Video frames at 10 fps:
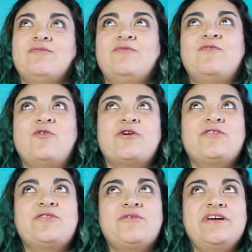
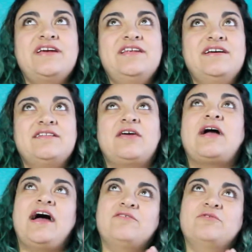4th grade,
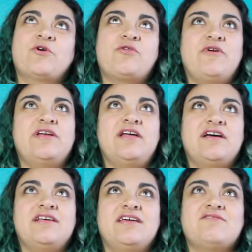like at 4th grade
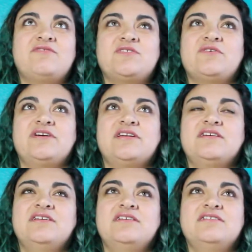and 5th grade,
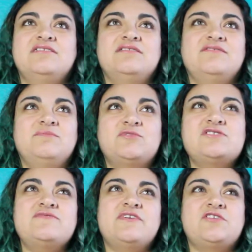
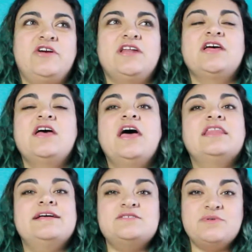mostly 5th grade,
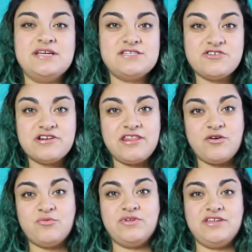that's when I started
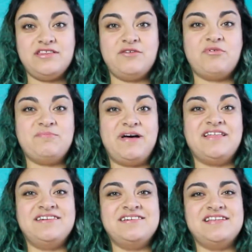like really like
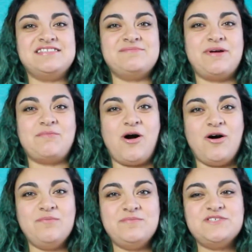rebelling against my
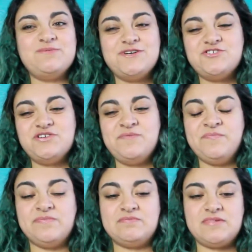mom, especially
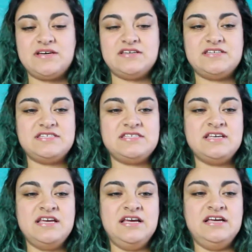because
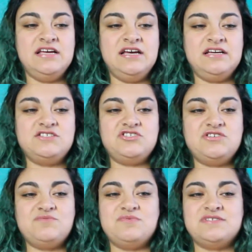
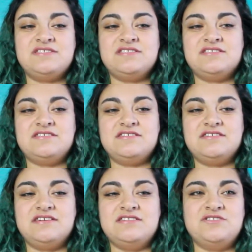she was
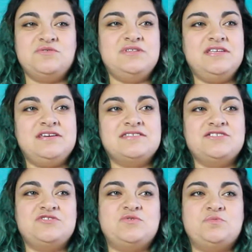doing things
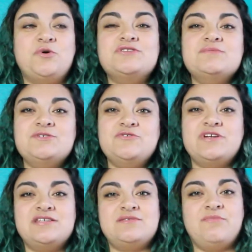that she was supposed to be
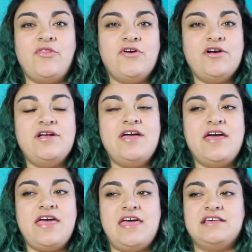doing as a mother.
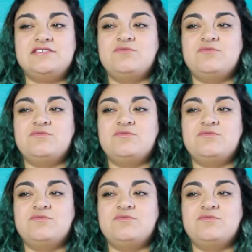And